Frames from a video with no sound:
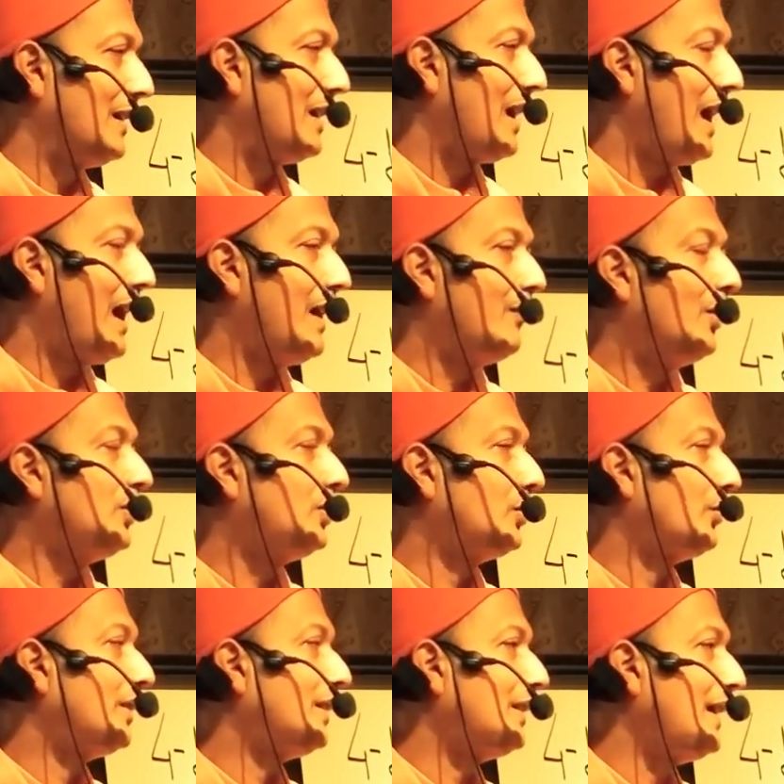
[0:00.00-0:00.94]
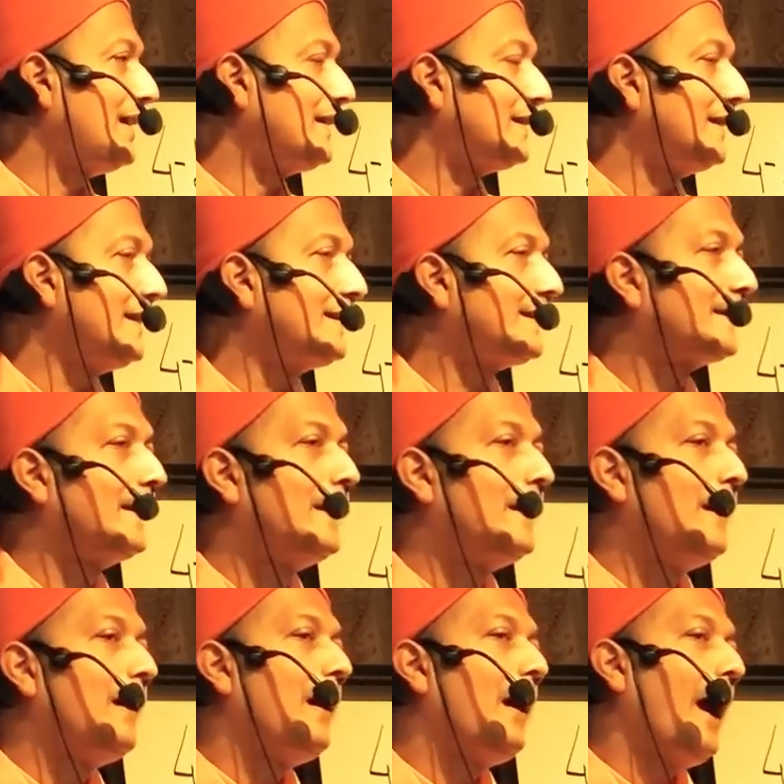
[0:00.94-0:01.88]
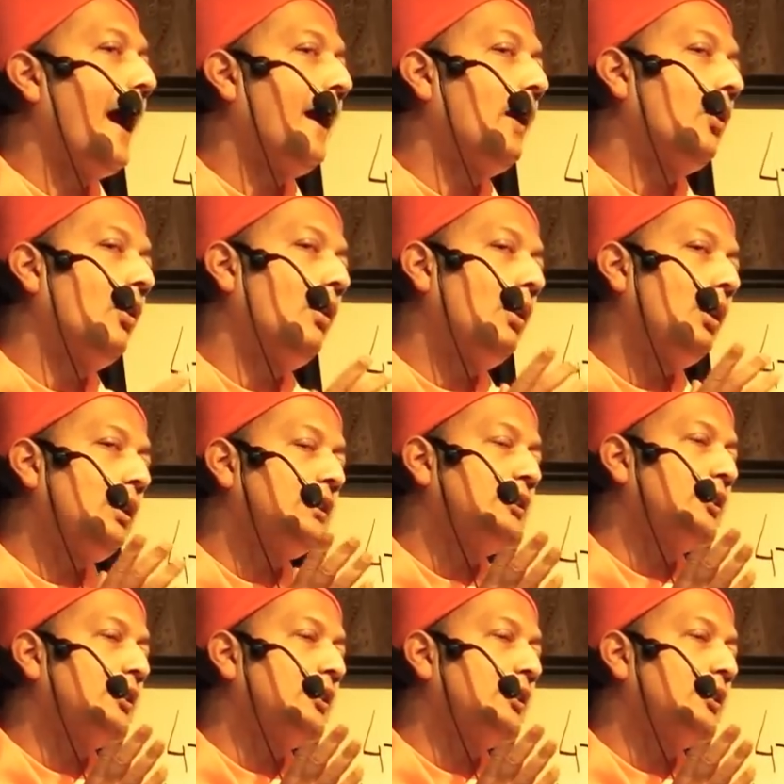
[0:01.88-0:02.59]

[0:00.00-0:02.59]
I want to realize this, and all other